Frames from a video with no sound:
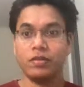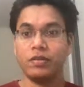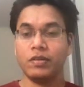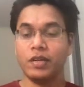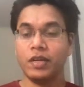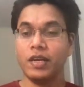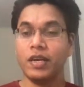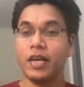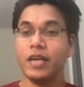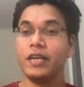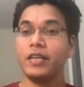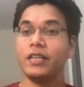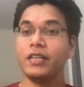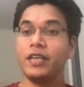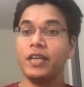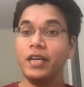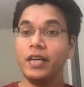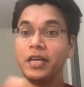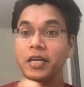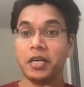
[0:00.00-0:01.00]
Okay, like
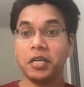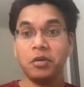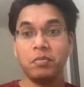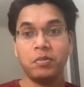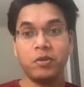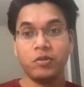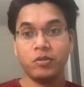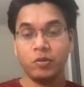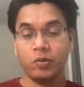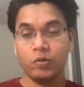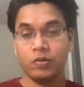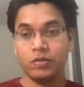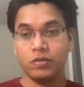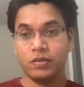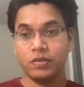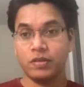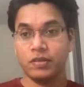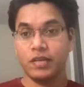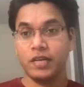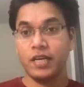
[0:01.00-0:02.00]
the DP
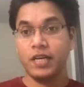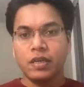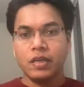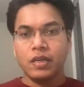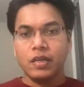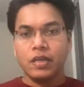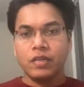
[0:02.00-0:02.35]
solution, right?